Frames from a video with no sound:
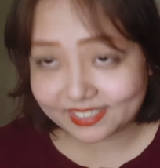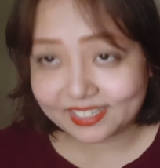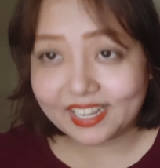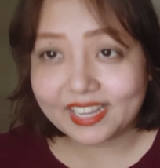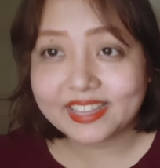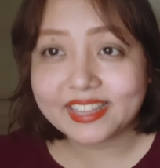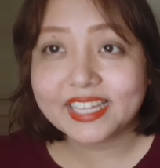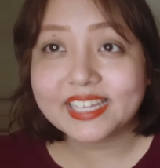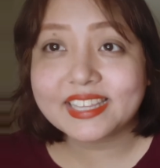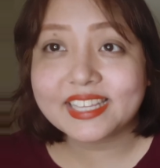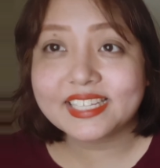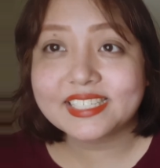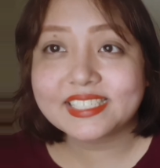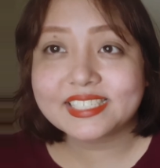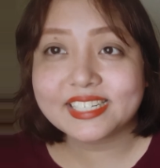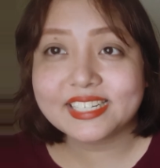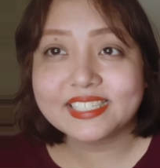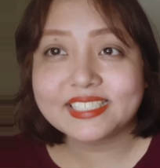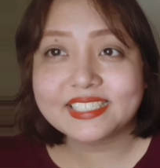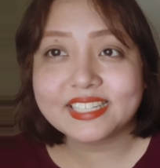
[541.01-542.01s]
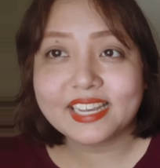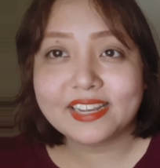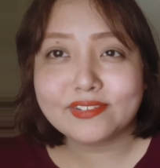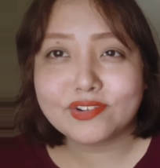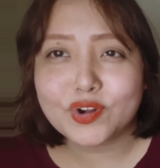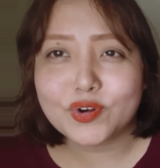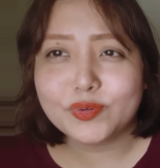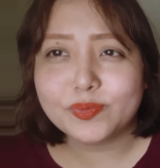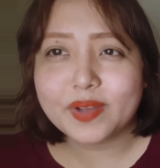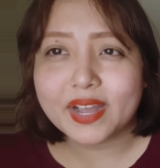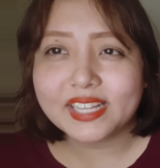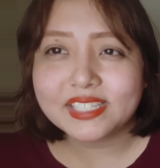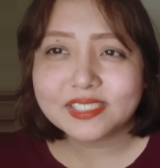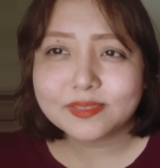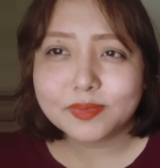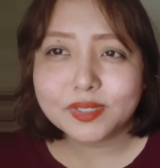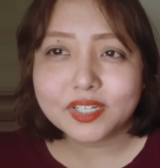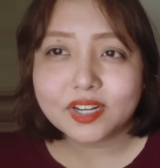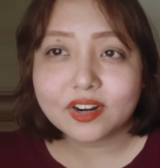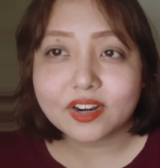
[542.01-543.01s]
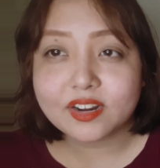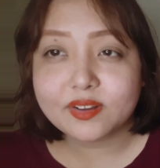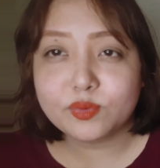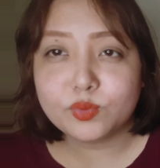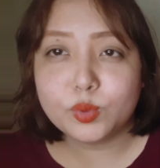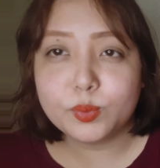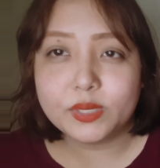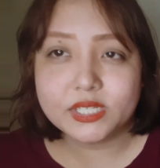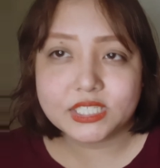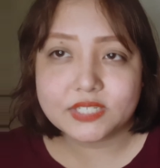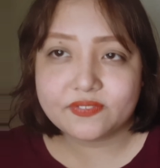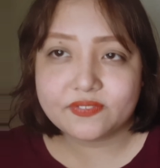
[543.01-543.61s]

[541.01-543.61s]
I think this is a romance book or a woman's